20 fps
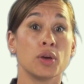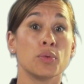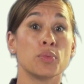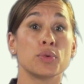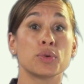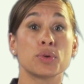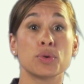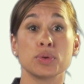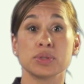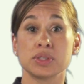
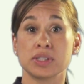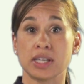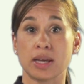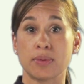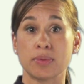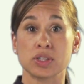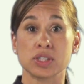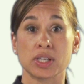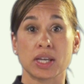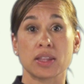will cause
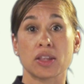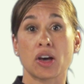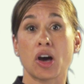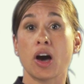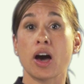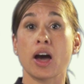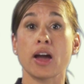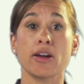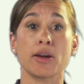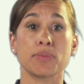damage either
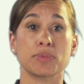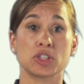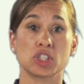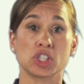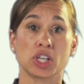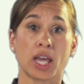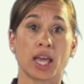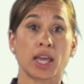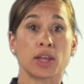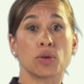higher up the
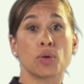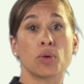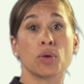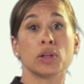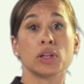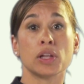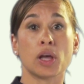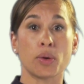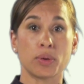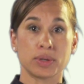chain or
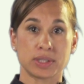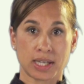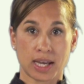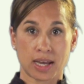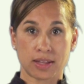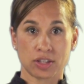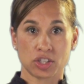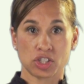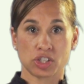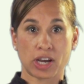lower
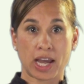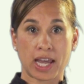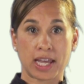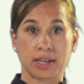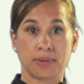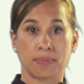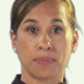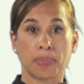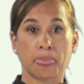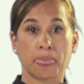down the chain.